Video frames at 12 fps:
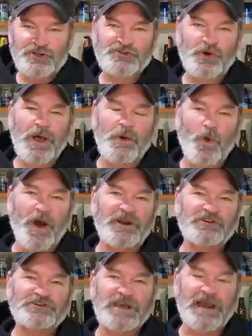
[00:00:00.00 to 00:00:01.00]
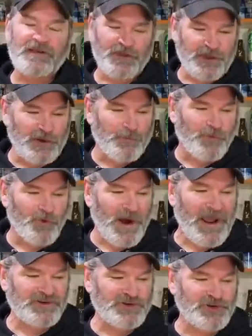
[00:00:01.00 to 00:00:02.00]
So I want to check the
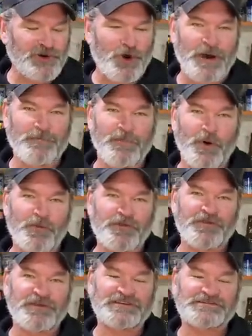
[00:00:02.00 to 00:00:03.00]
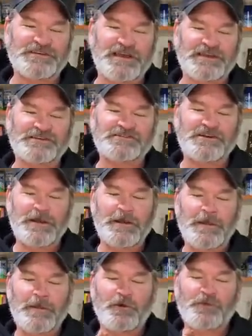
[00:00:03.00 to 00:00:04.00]
compression on both of these things
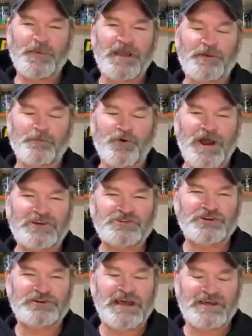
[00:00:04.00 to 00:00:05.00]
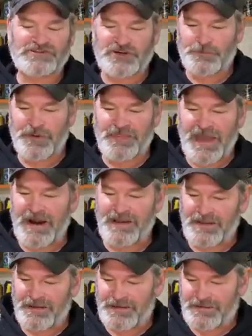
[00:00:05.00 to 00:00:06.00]
with my compression tester, but that
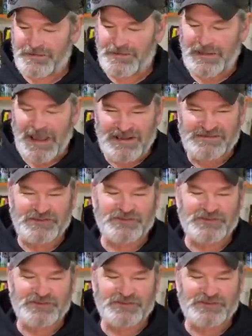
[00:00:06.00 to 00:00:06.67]
has the